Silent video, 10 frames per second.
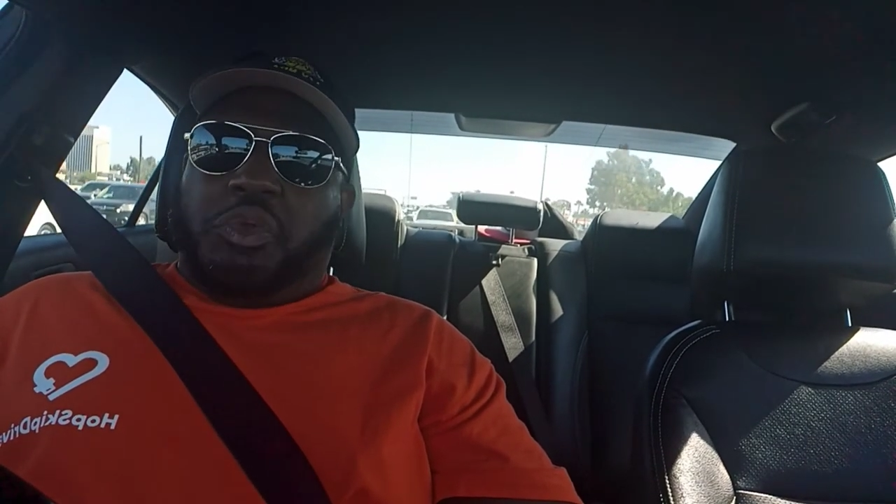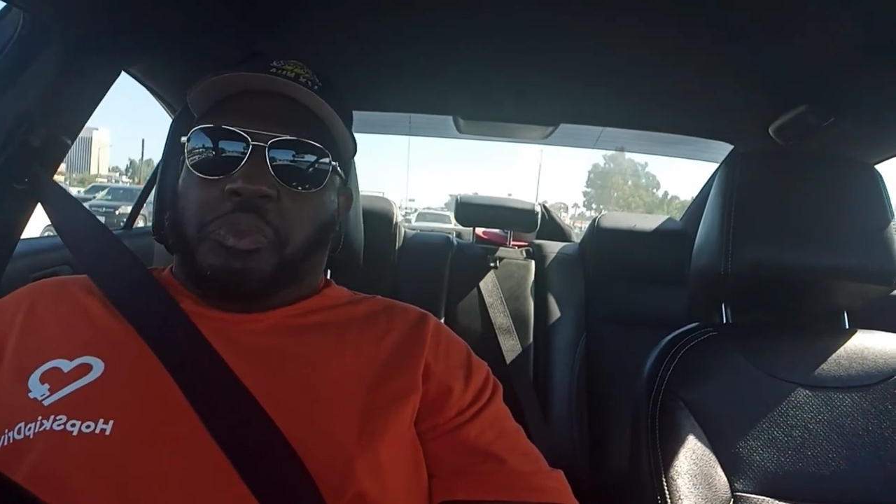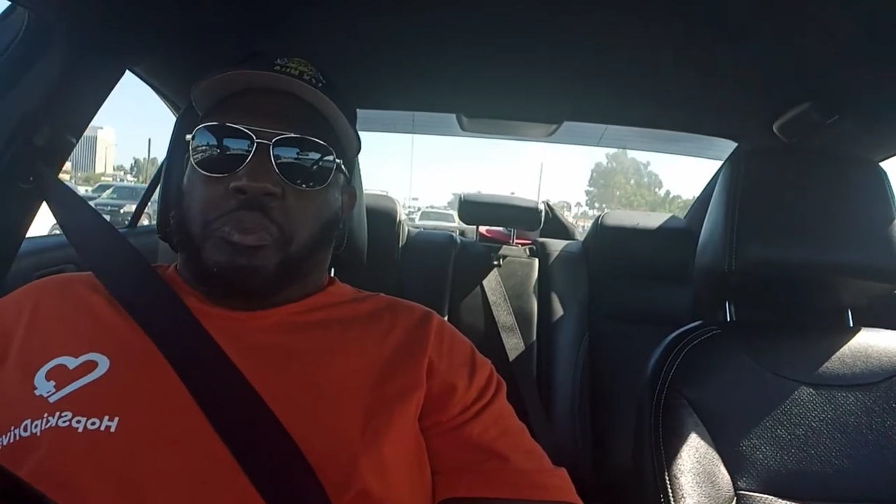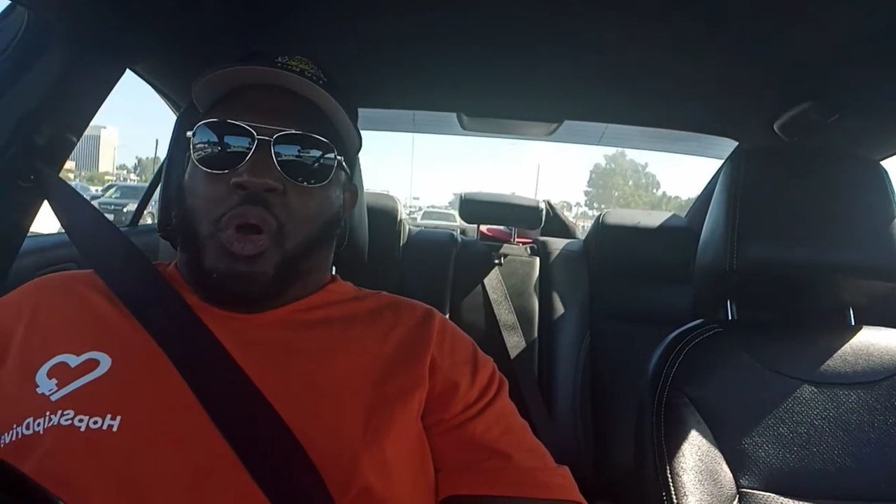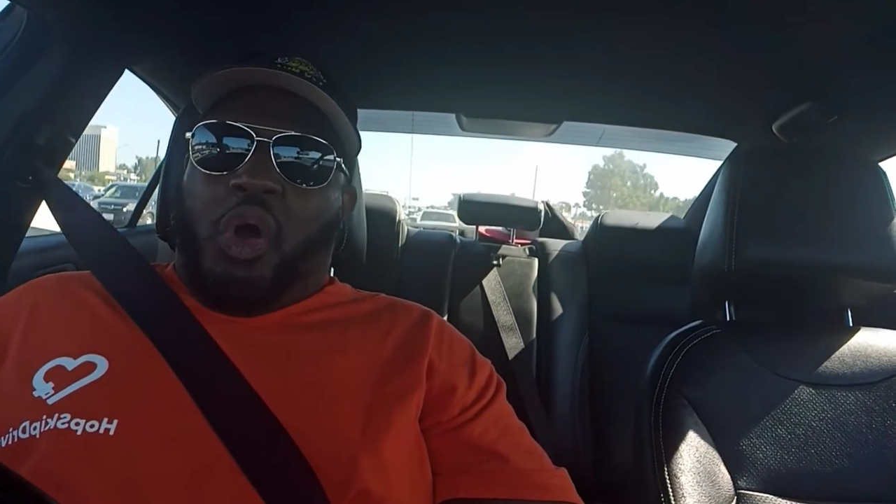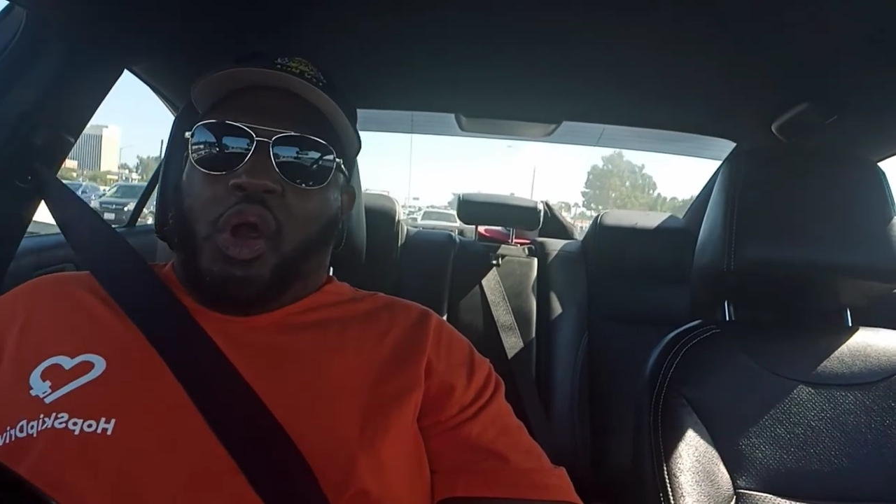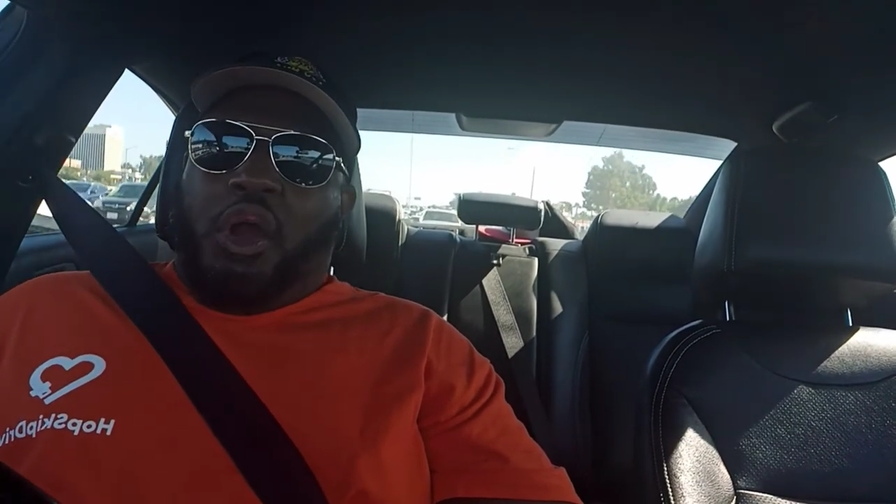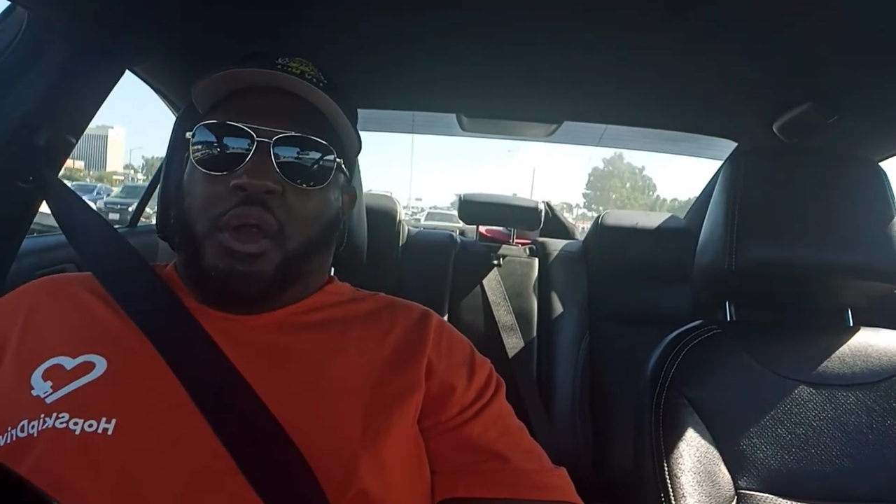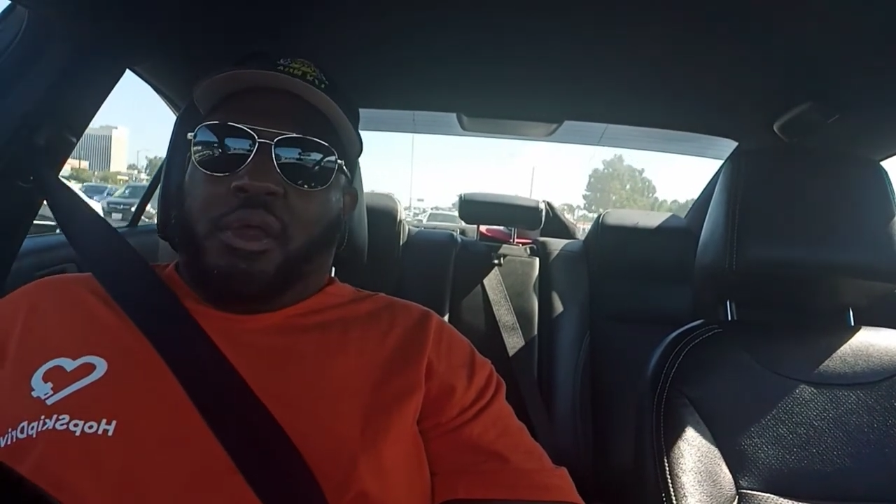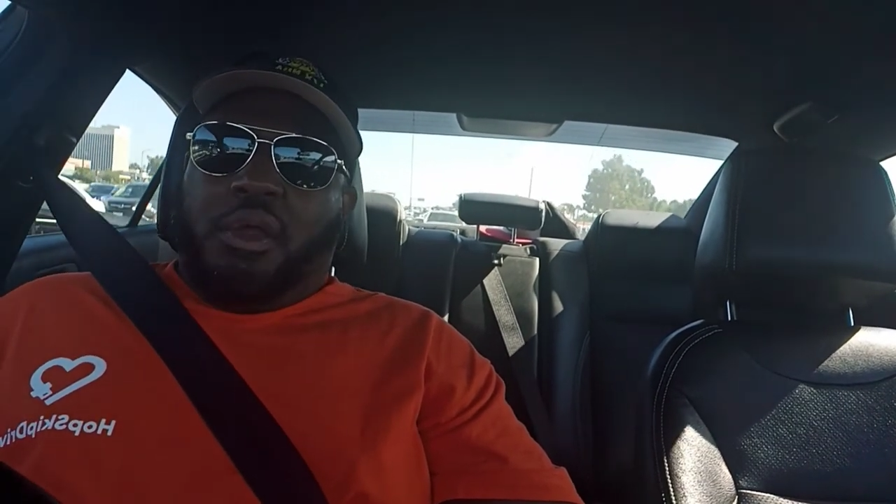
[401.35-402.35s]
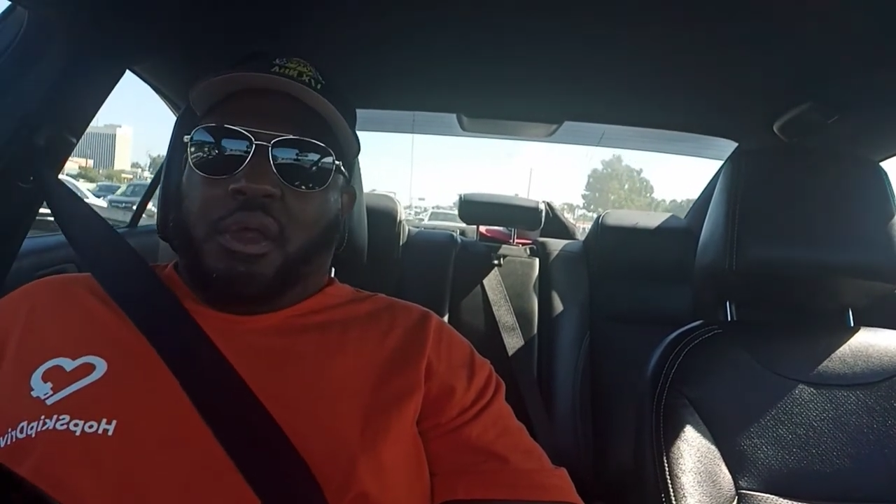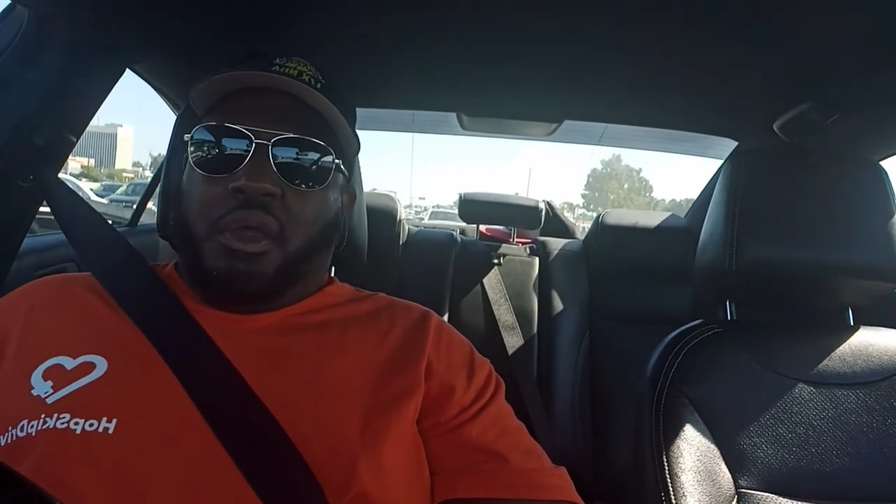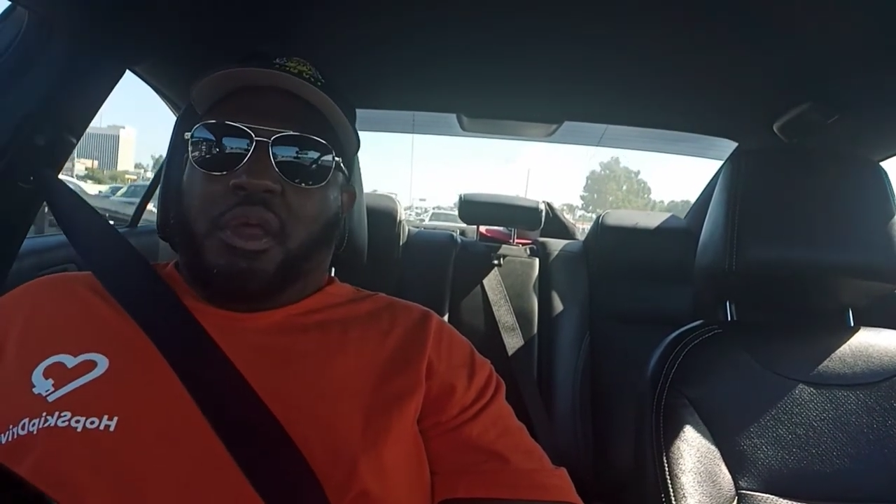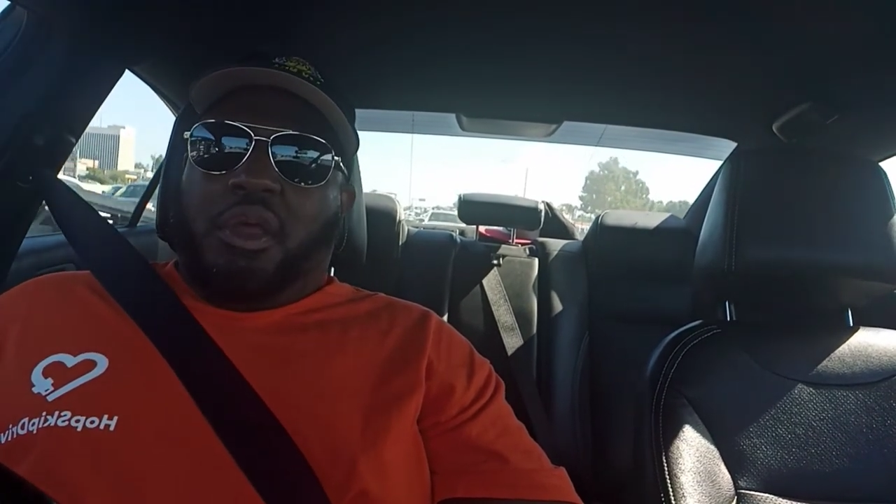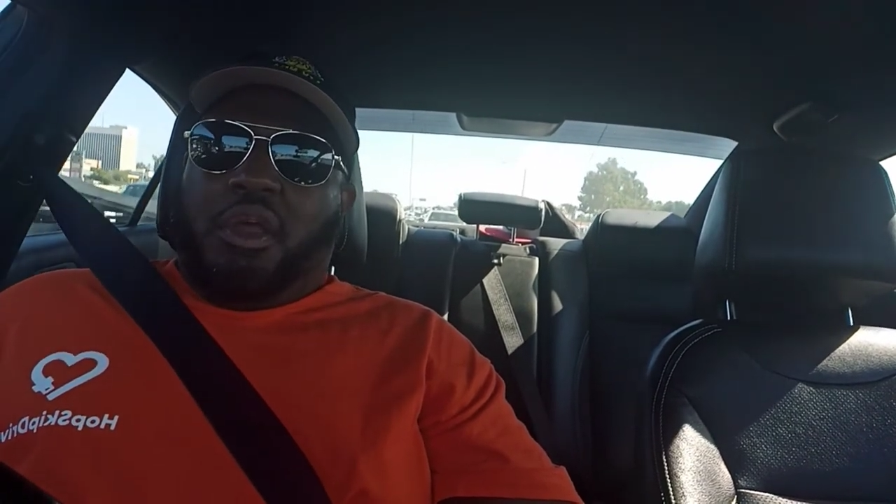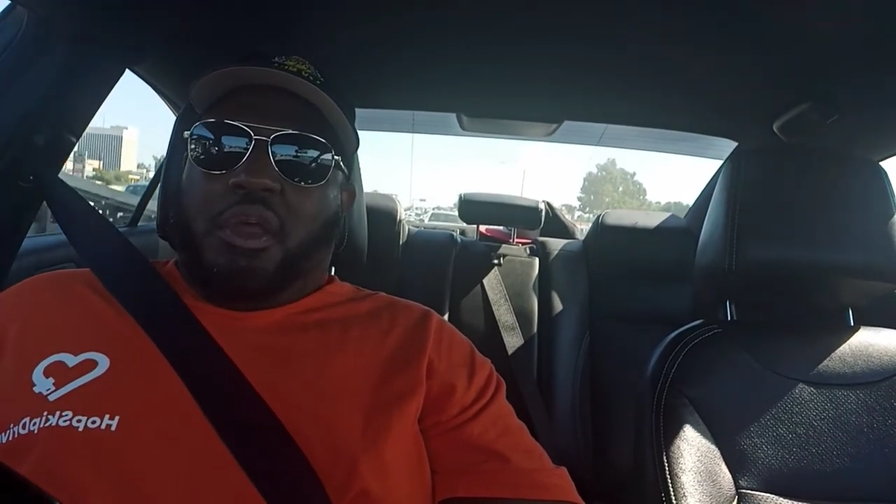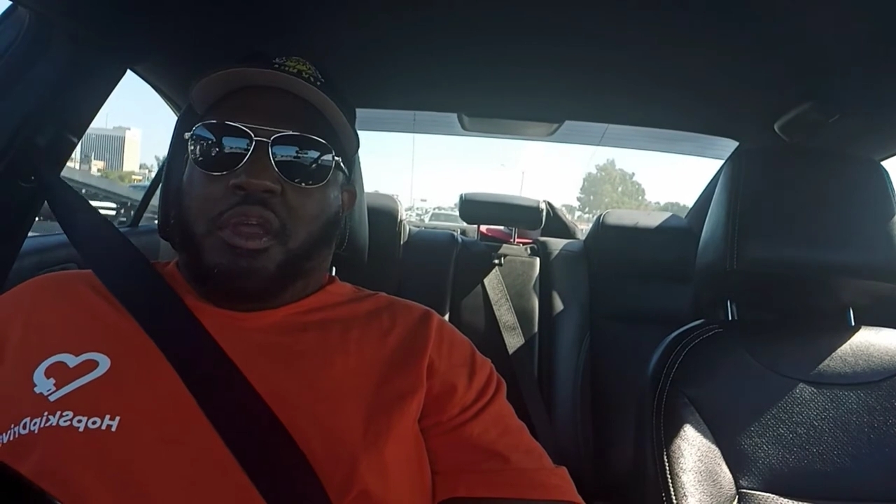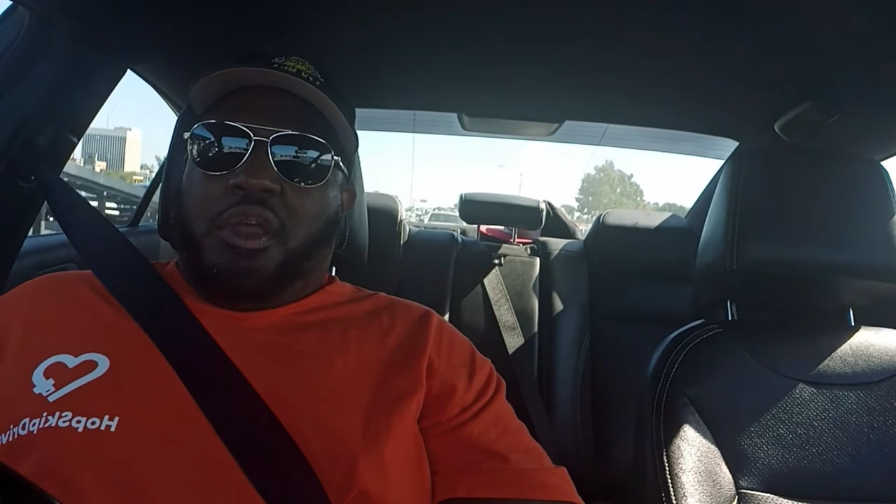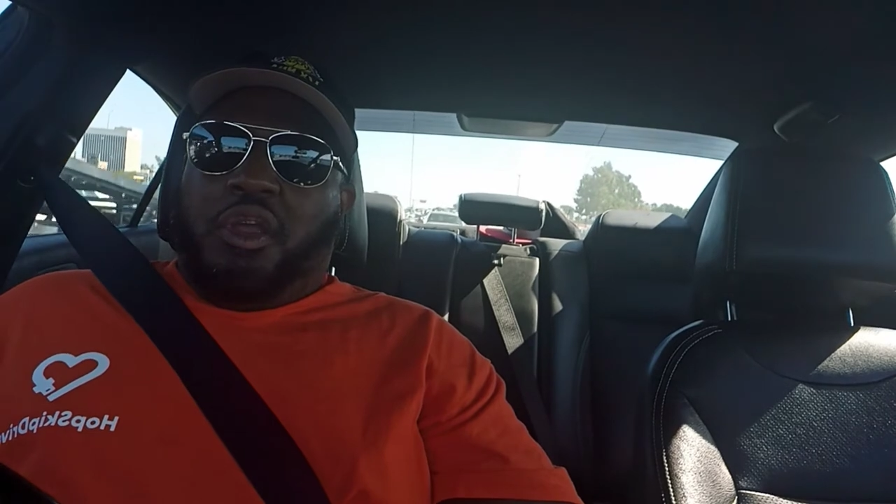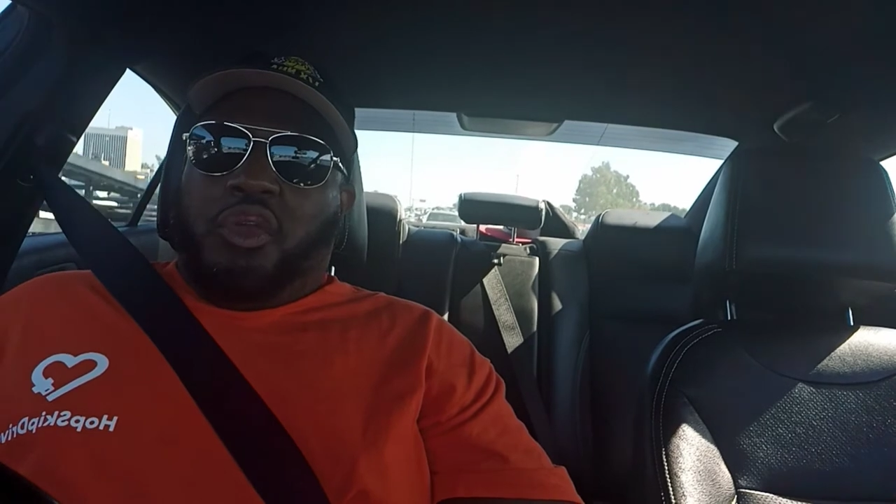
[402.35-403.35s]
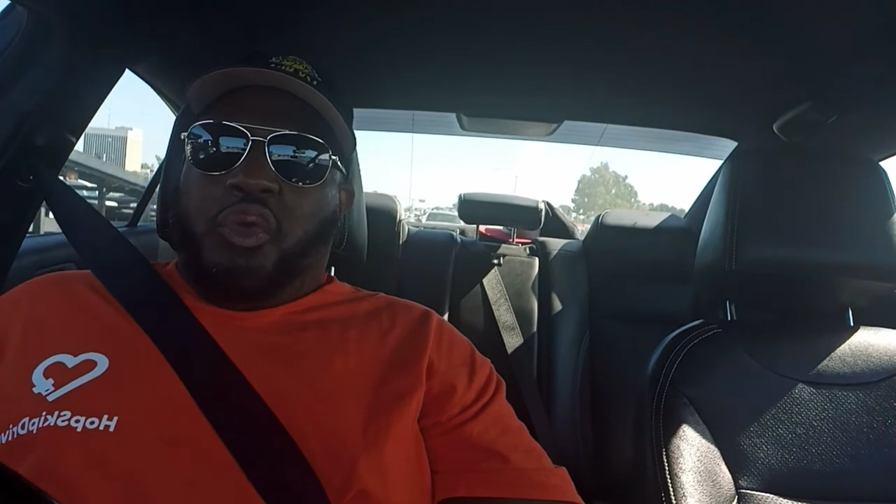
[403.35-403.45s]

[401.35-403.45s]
more you